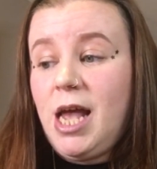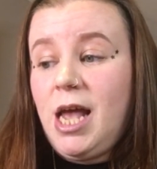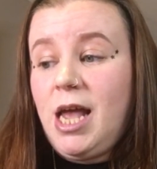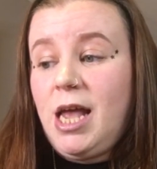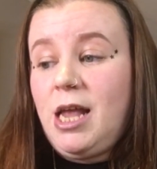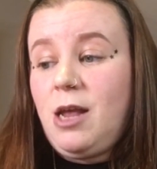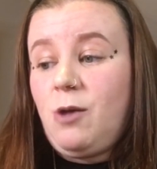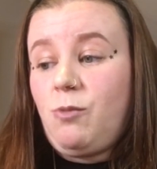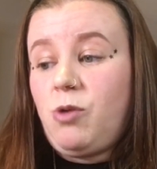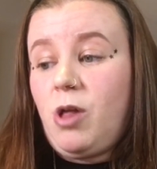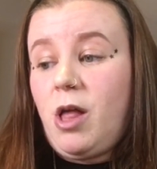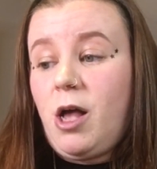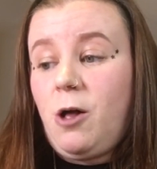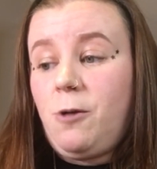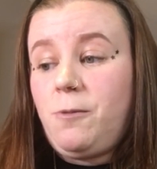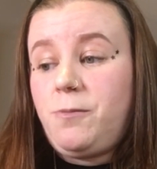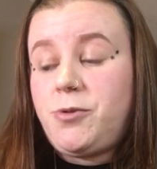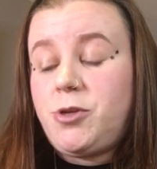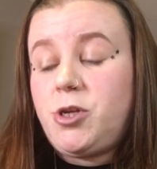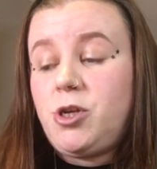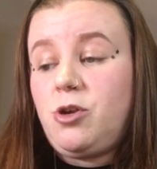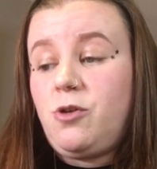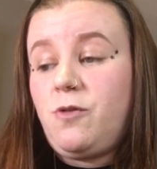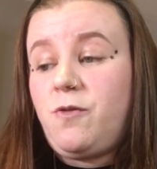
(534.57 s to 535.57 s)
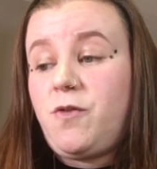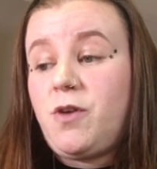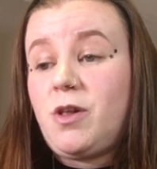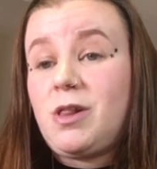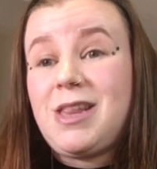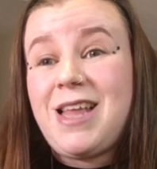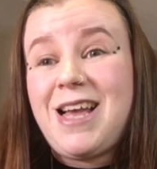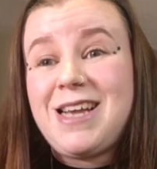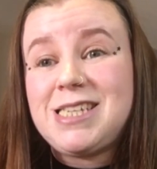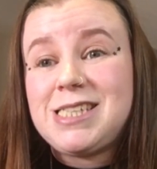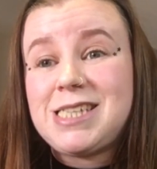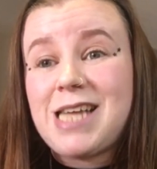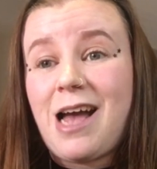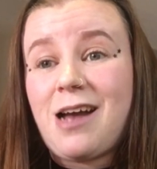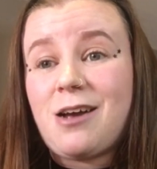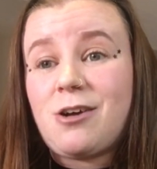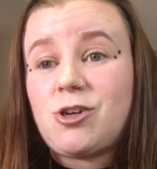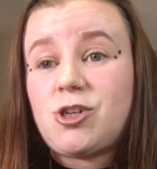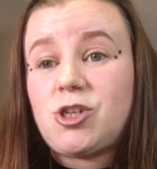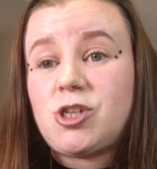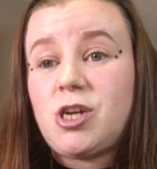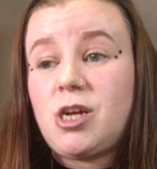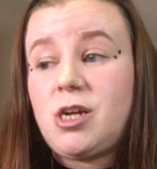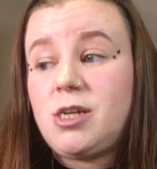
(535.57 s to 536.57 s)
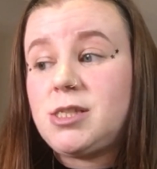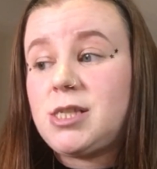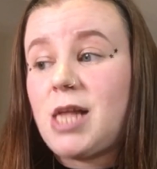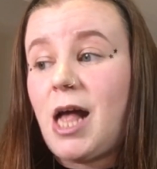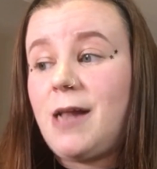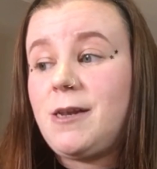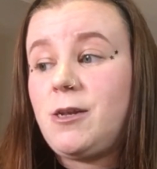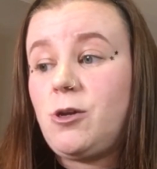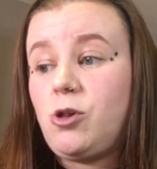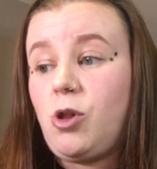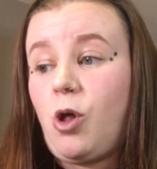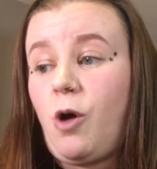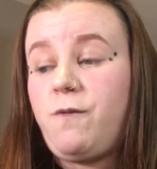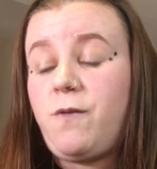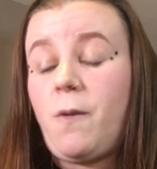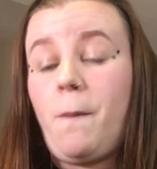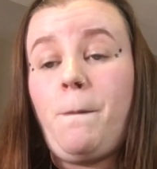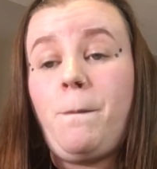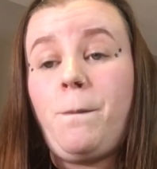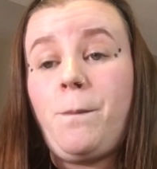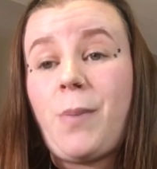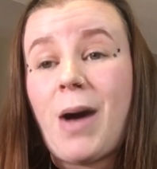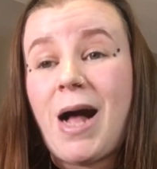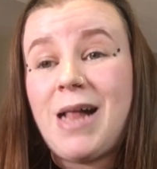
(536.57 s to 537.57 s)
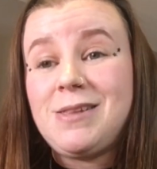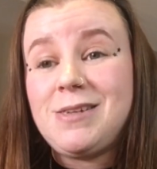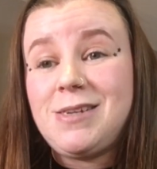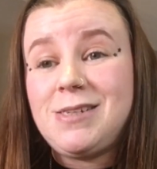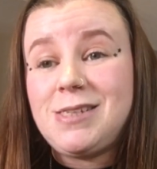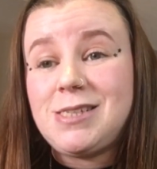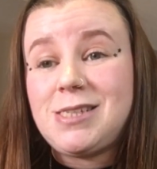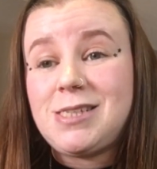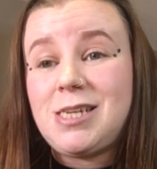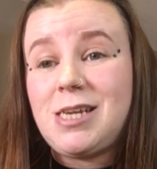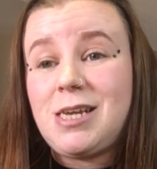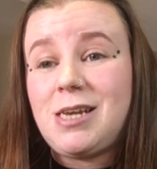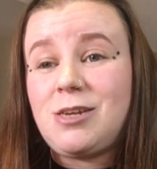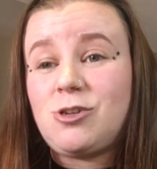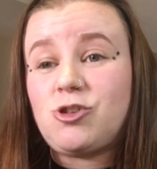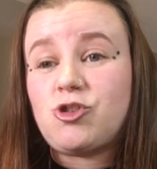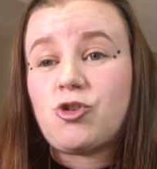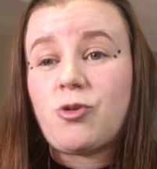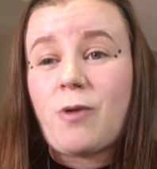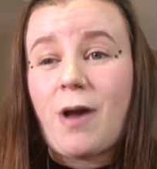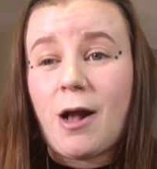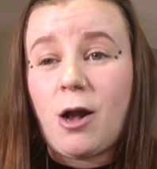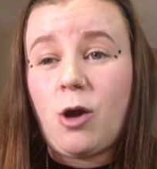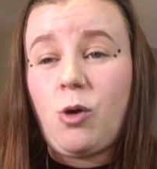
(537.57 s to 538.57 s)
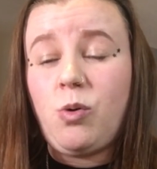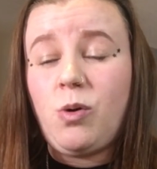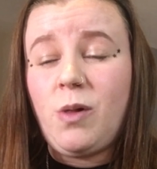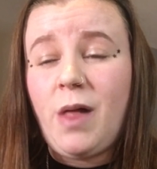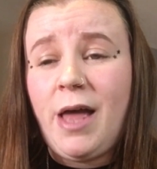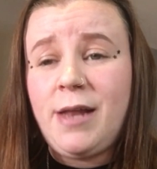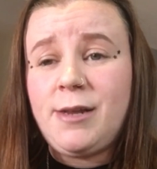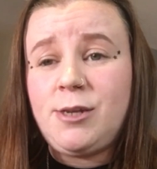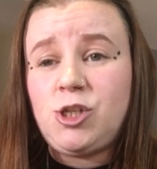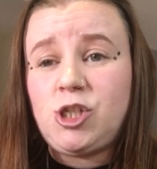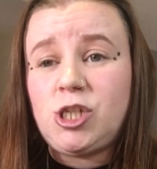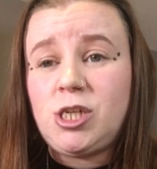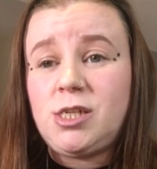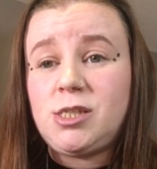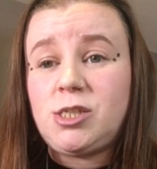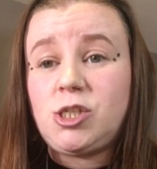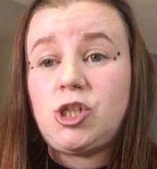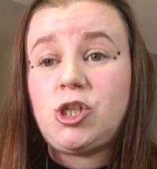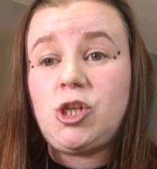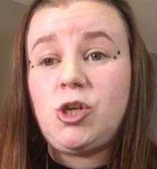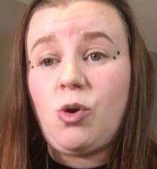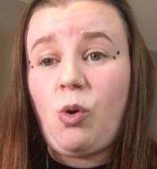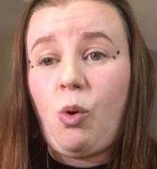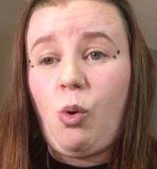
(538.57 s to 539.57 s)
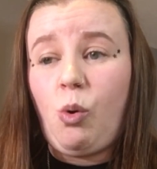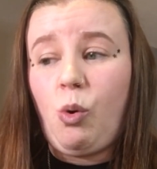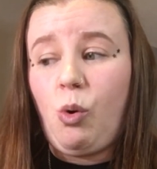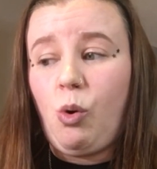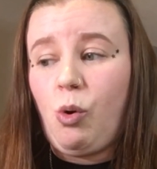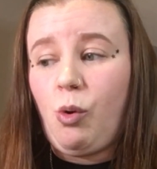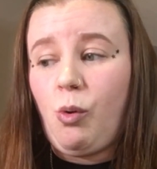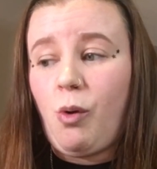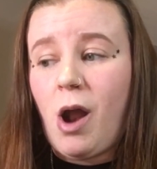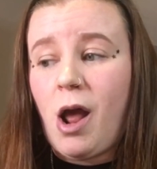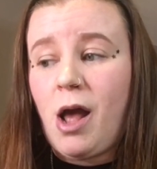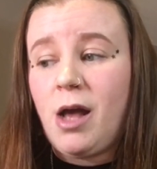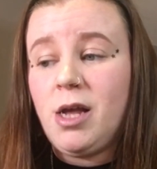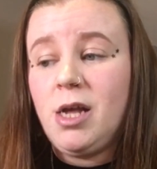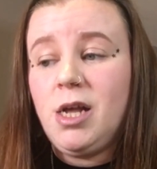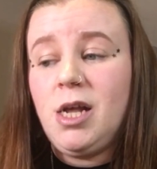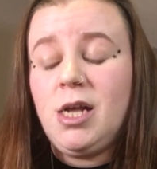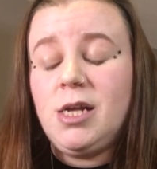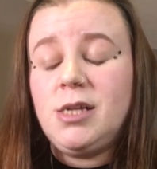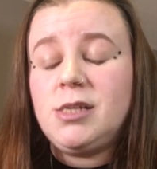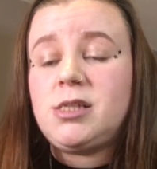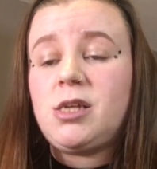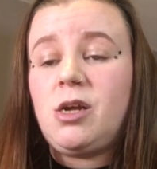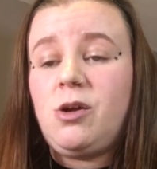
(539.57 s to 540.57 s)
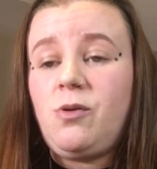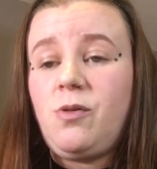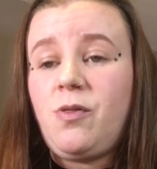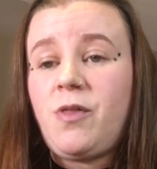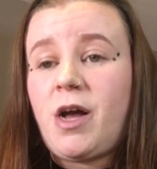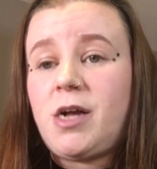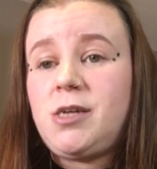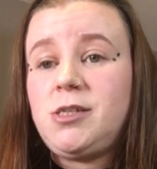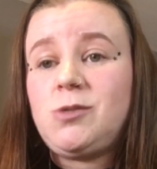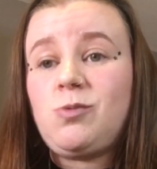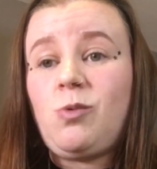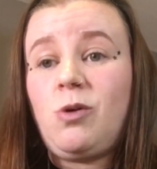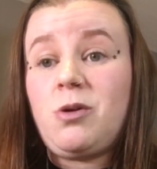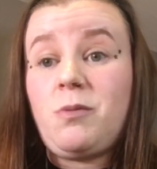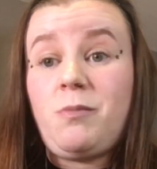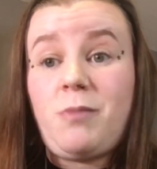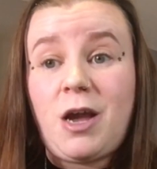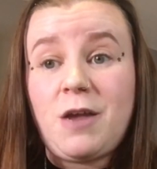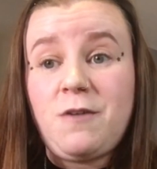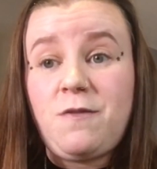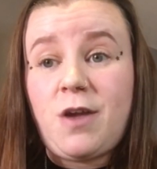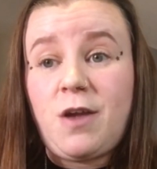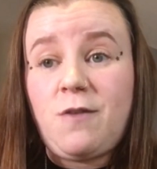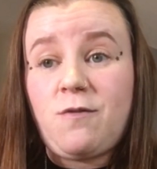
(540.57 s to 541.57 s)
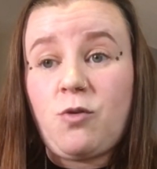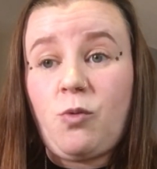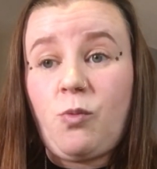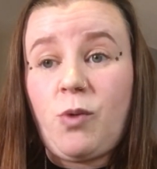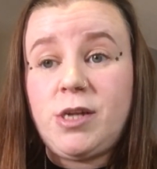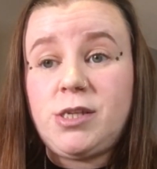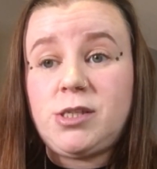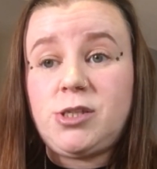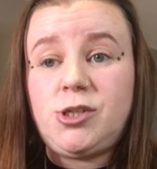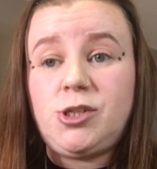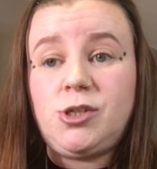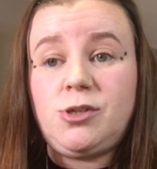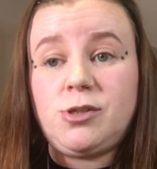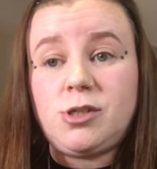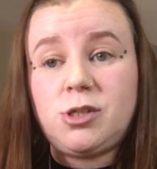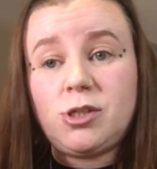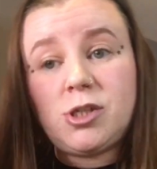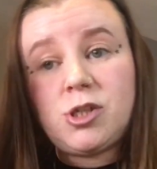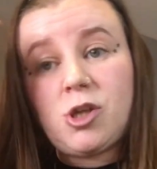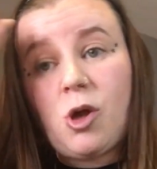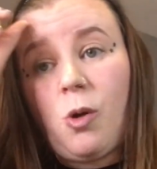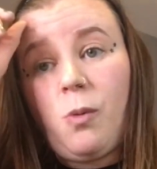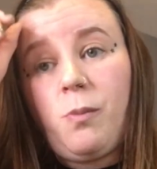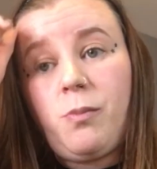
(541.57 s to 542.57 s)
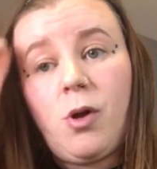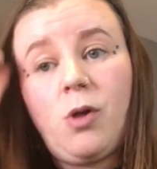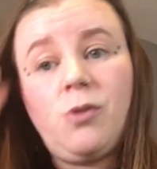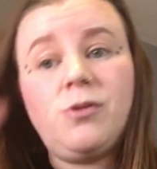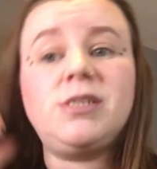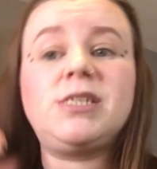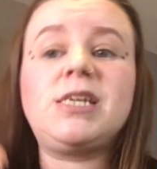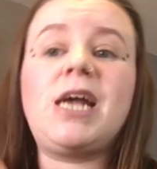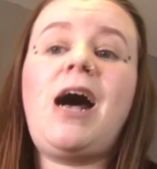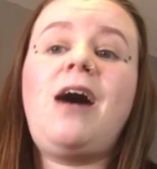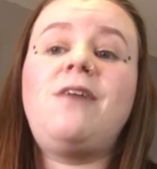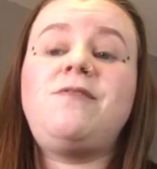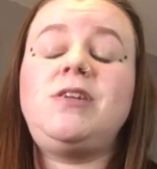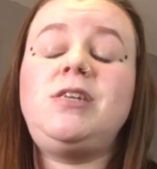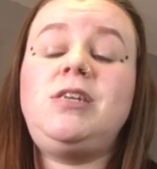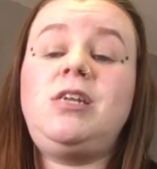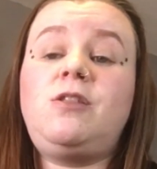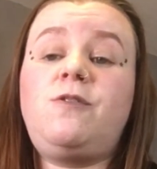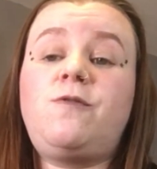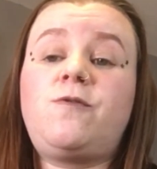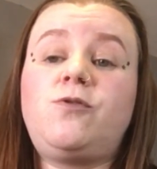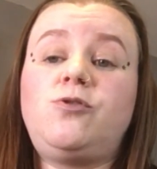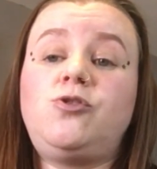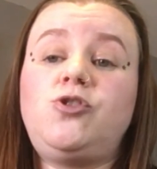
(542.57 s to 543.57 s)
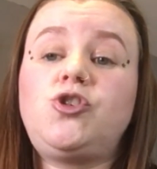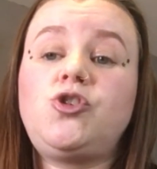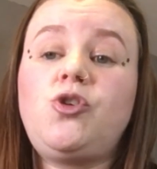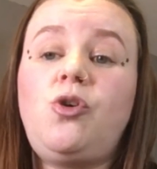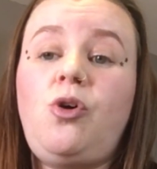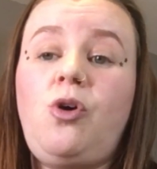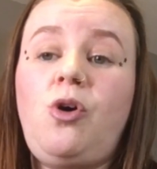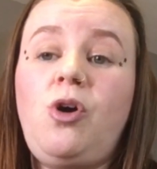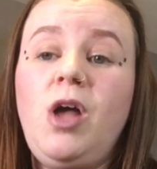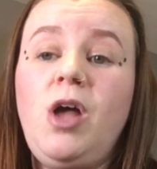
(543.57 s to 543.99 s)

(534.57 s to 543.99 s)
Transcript: It will help you feel less anxious, and it will offer balancing, tranquil energies to your aura. So that is one of my favourite ways to use the salt bowl, is to have it near the front door.